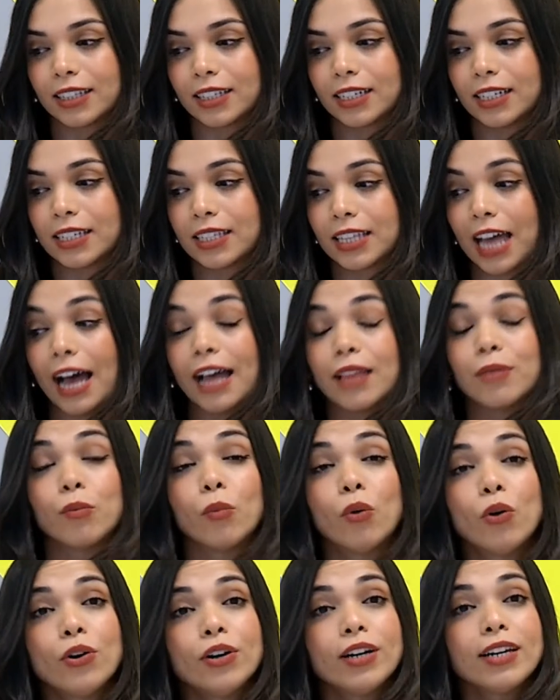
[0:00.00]
countries
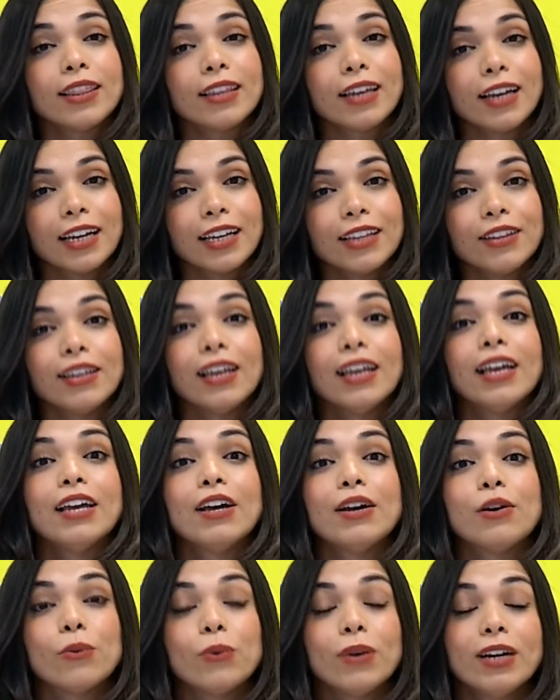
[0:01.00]
and more than
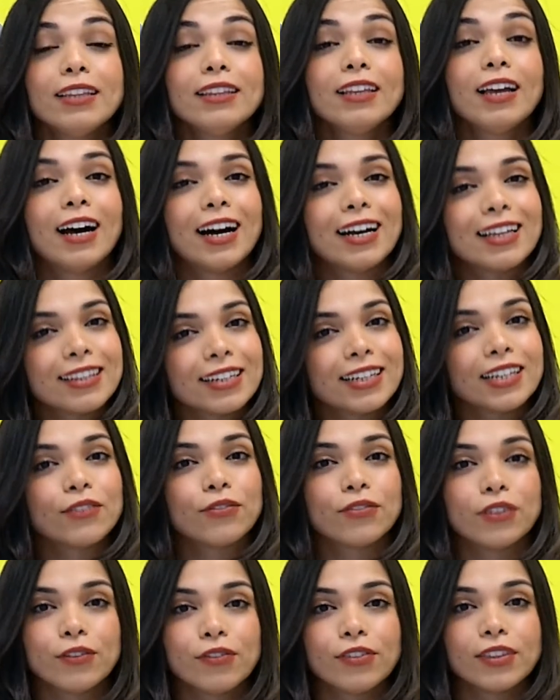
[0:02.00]

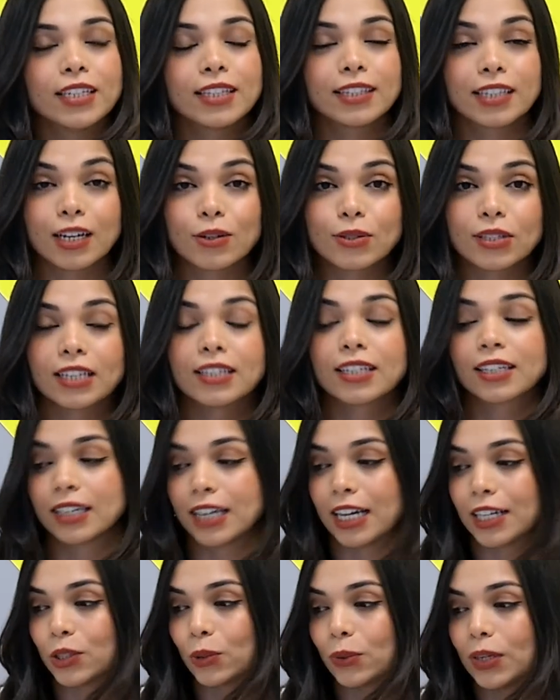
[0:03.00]
150,000
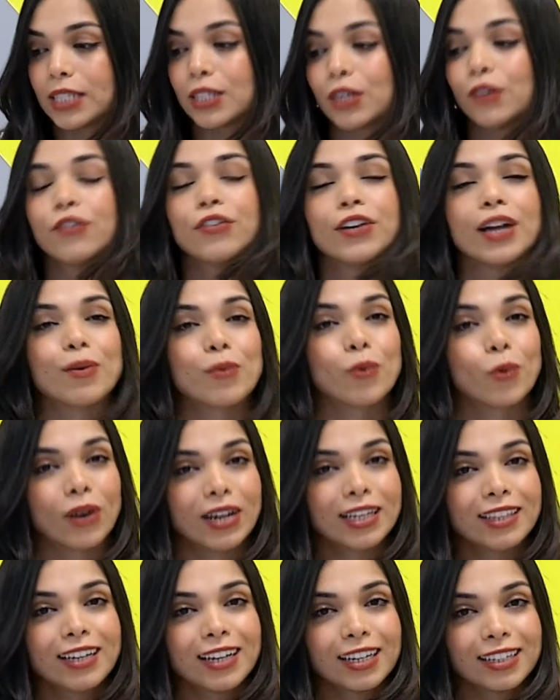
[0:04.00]
graduates from
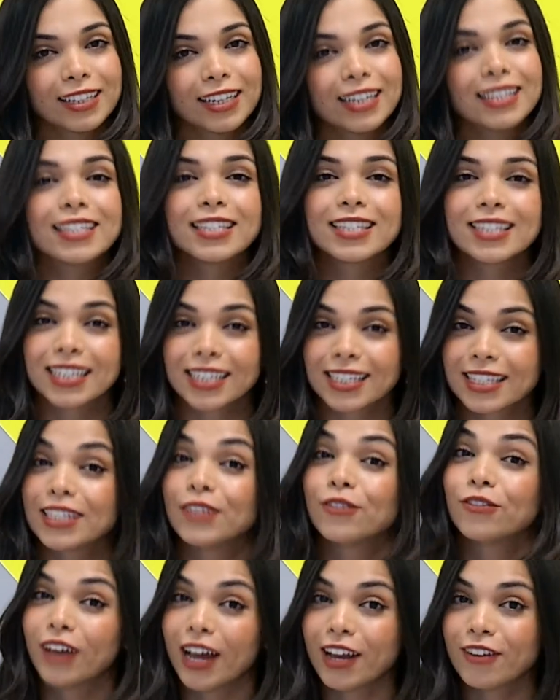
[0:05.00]

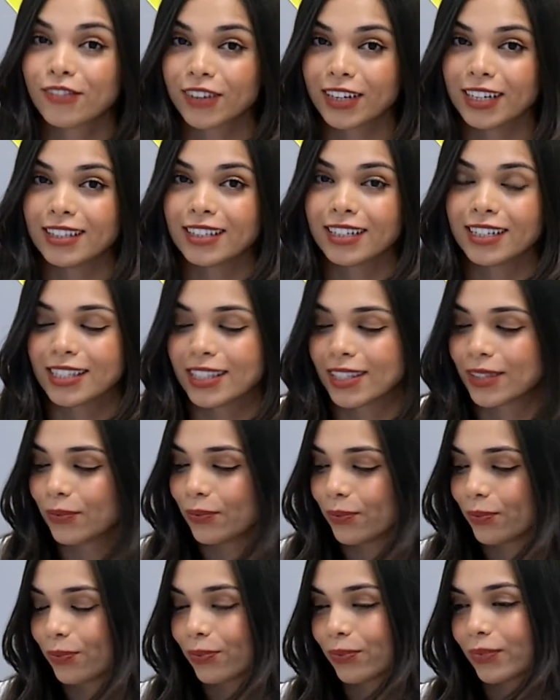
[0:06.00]
165
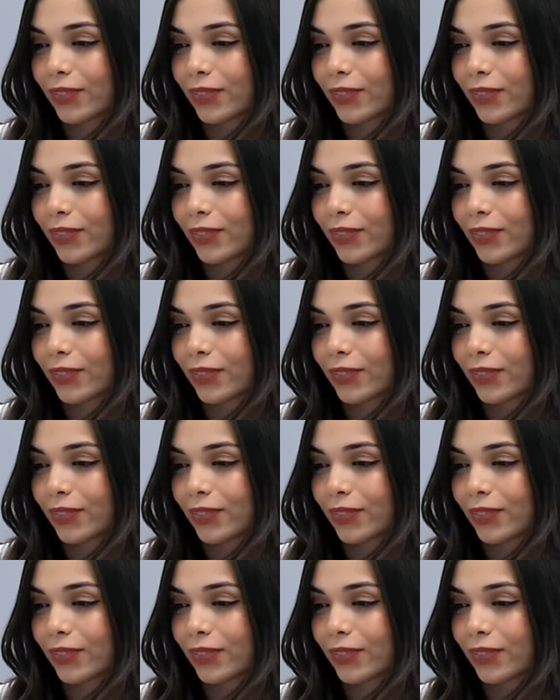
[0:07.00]
countries.